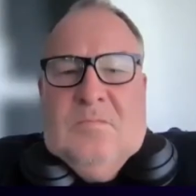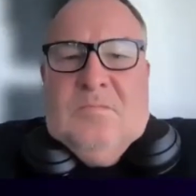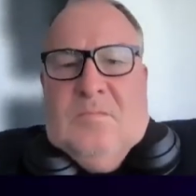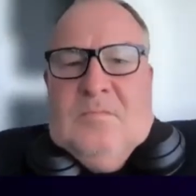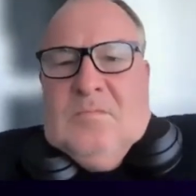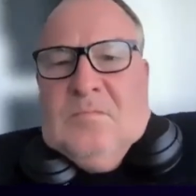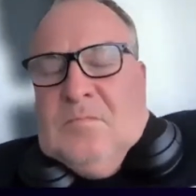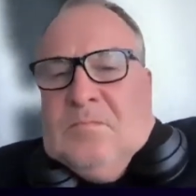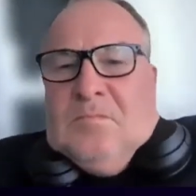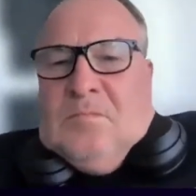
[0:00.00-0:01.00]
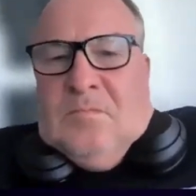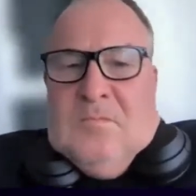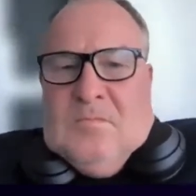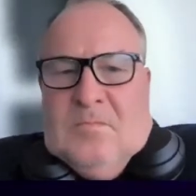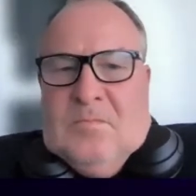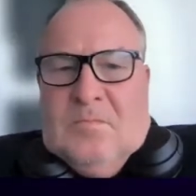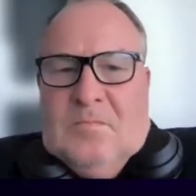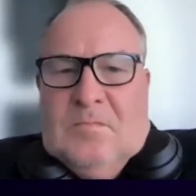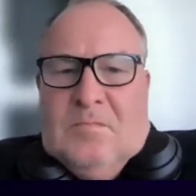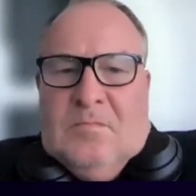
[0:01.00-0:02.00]

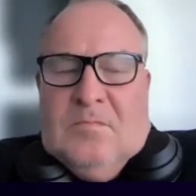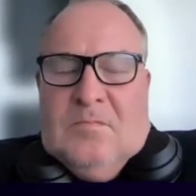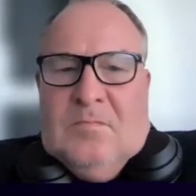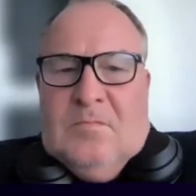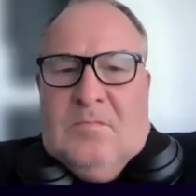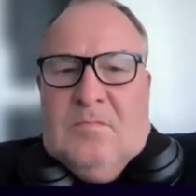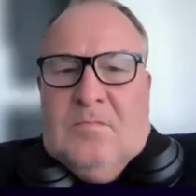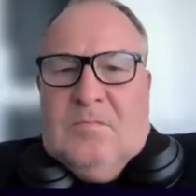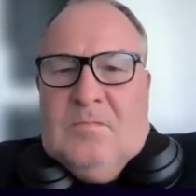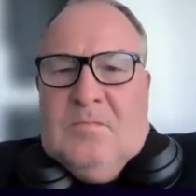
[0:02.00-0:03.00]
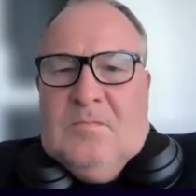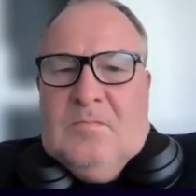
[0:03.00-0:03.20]
(silent)